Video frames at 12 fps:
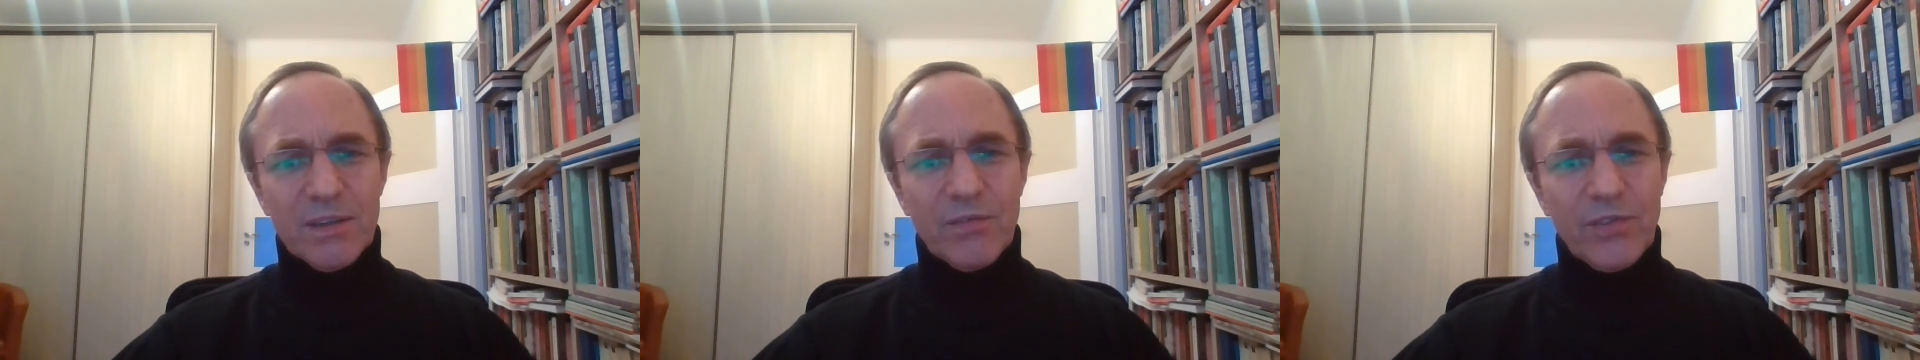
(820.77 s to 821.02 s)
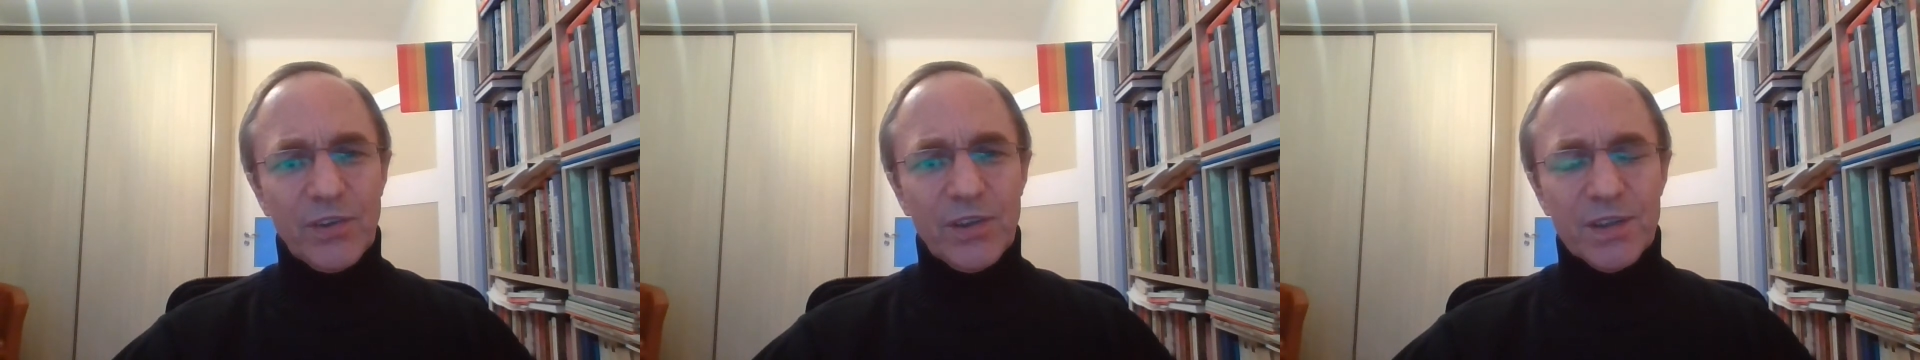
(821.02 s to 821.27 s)

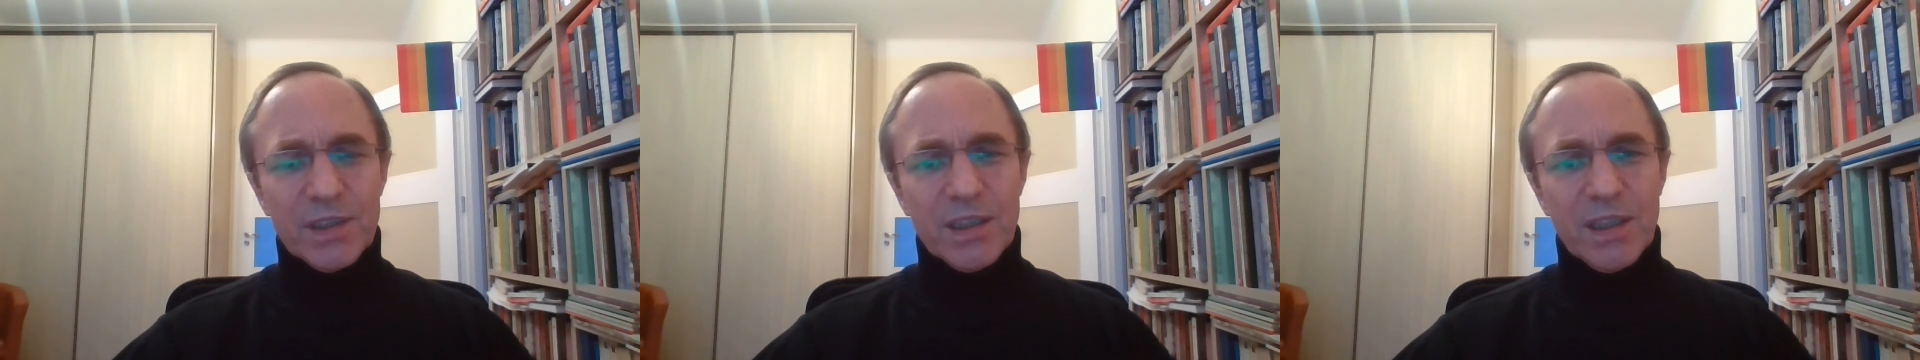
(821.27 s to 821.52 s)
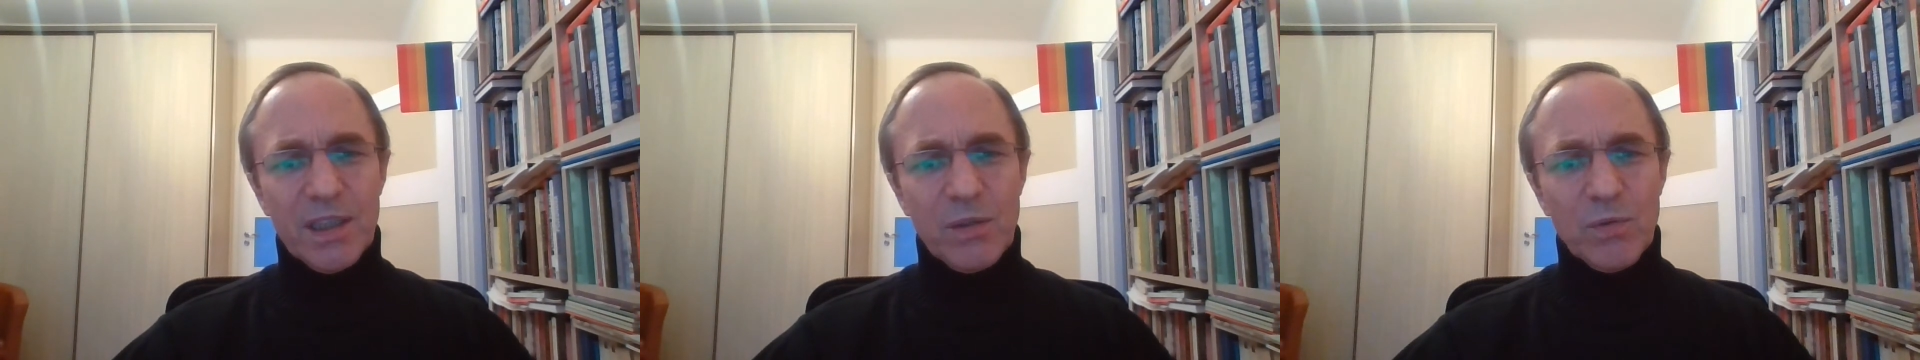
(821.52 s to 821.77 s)
First,
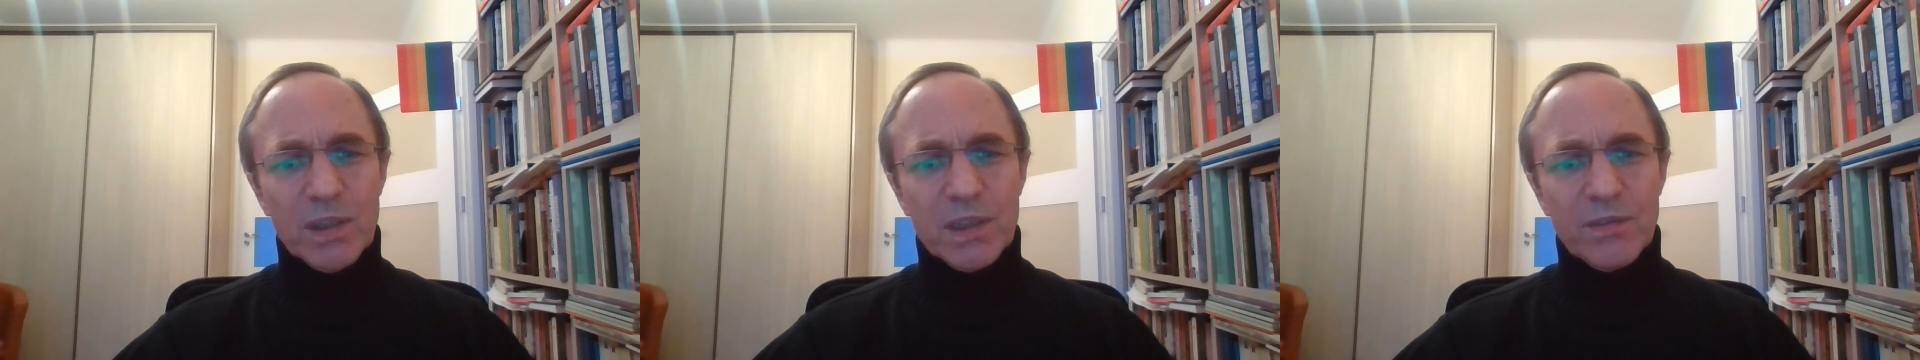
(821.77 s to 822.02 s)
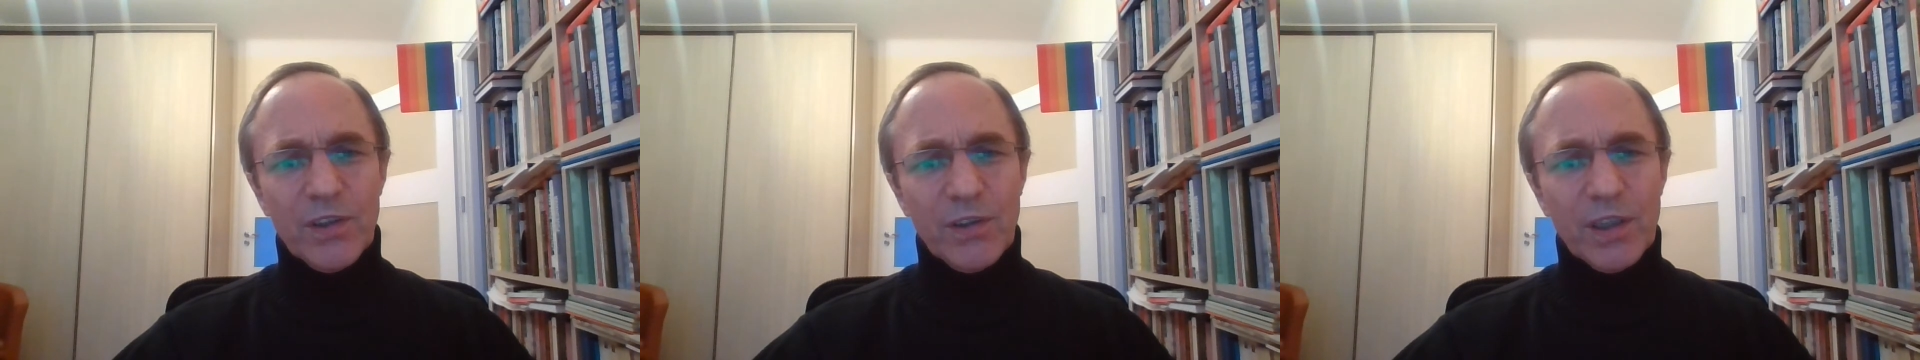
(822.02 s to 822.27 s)
he was
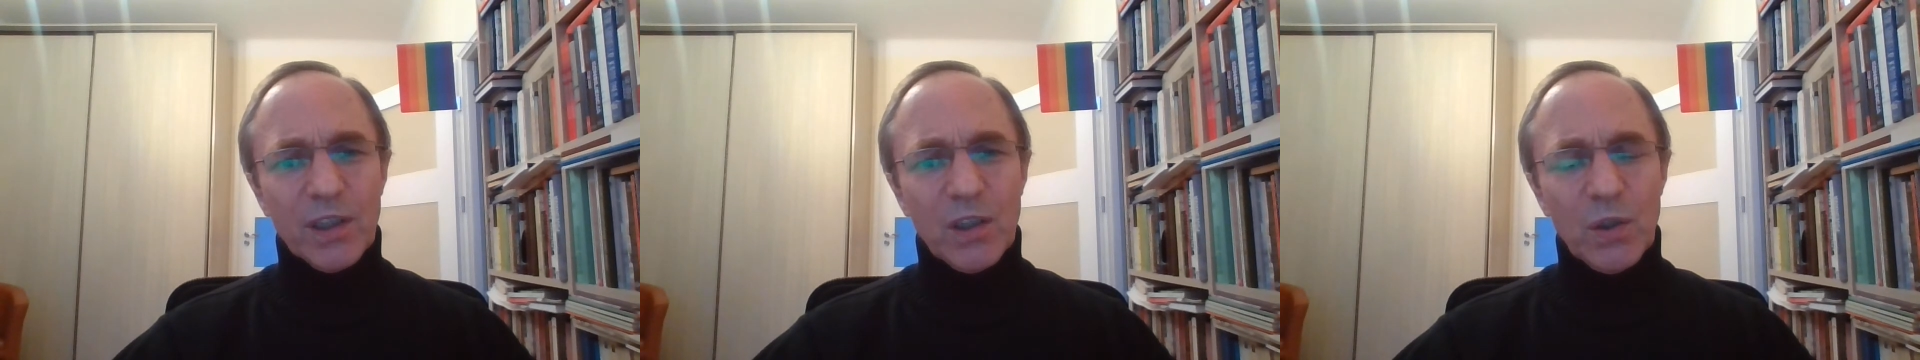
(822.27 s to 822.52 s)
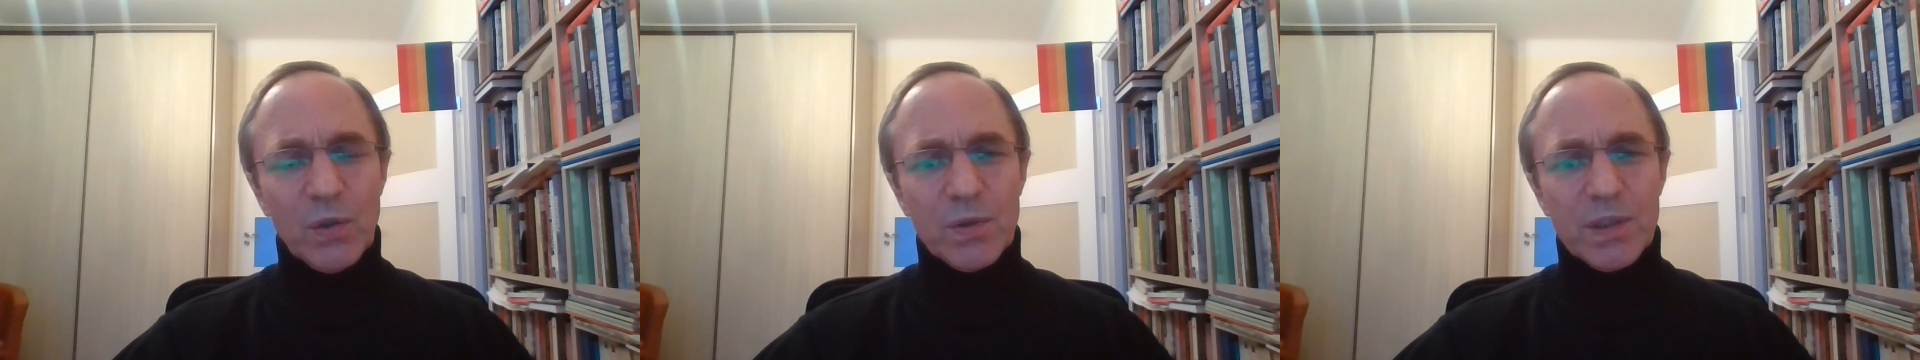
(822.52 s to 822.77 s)
very
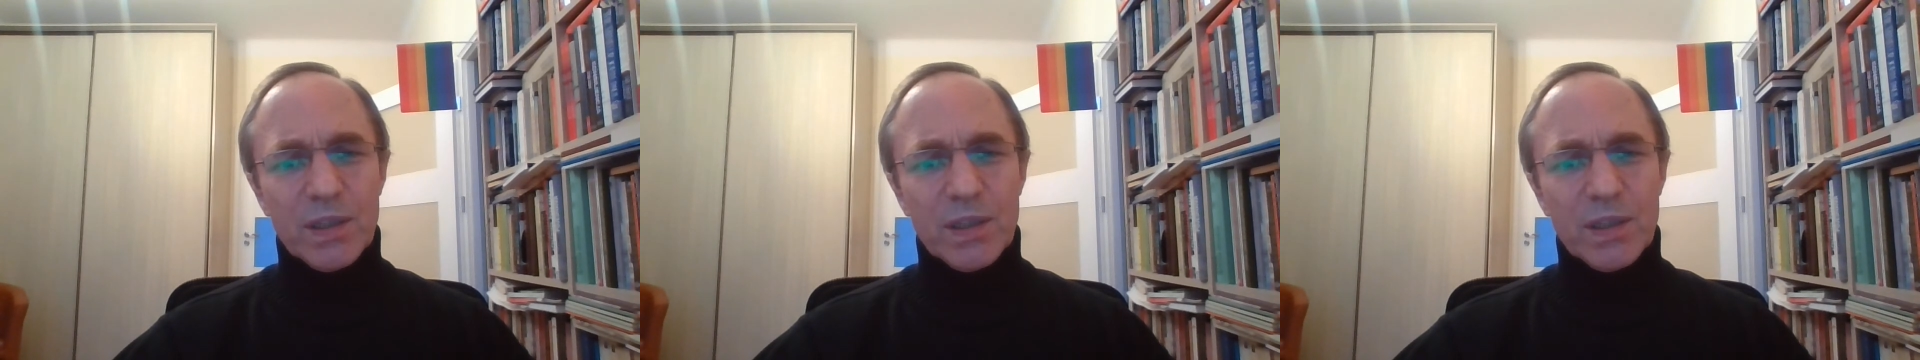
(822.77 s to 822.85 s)
close